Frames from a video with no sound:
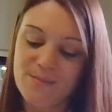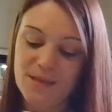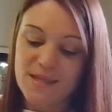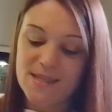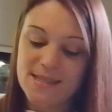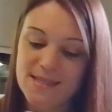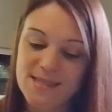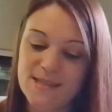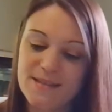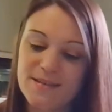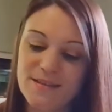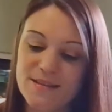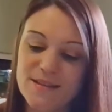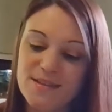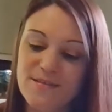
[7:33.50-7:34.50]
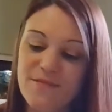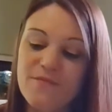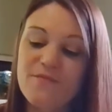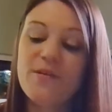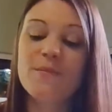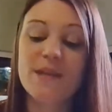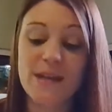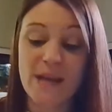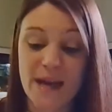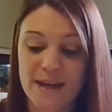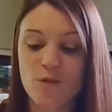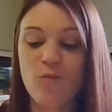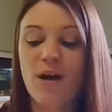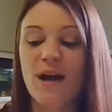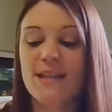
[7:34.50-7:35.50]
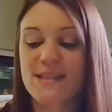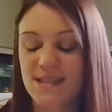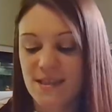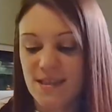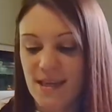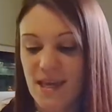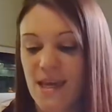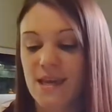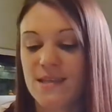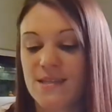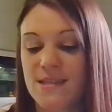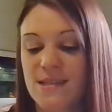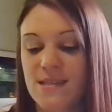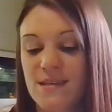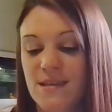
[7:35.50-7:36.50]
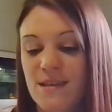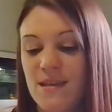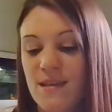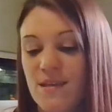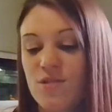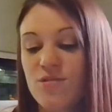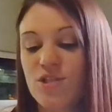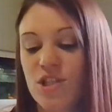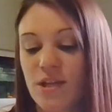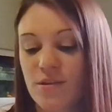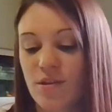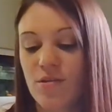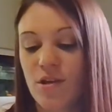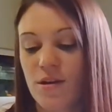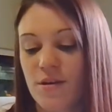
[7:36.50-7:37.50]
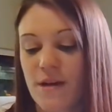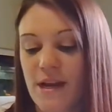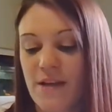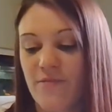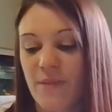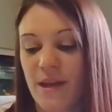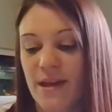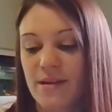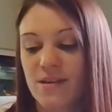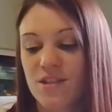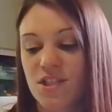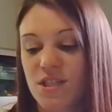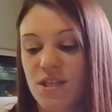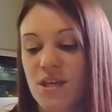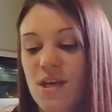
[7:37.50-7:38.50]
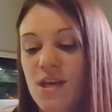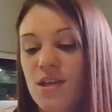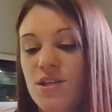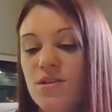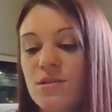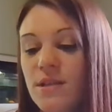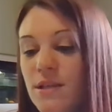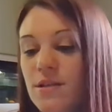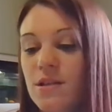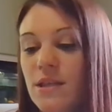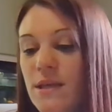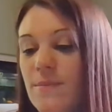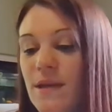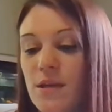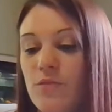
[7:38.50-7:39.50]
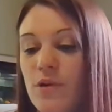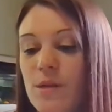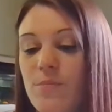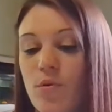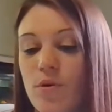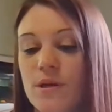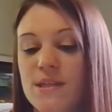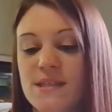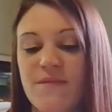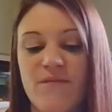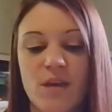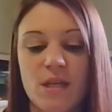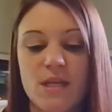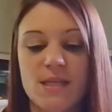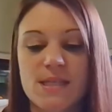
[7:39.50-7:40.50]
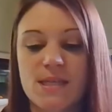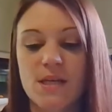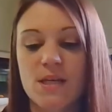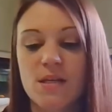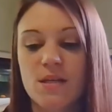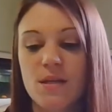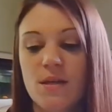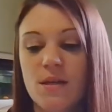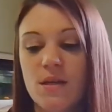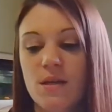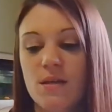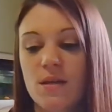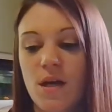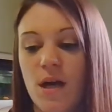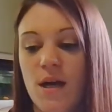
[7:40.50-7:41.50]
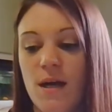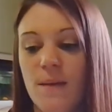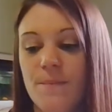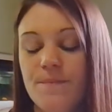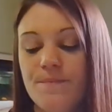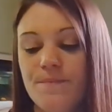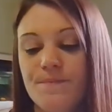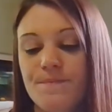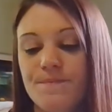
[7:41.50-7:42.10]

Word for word: please. From the Nine of Wands to the Ace, you shall no longer have my energy. You're literally being reborn as a phoenix here. Um,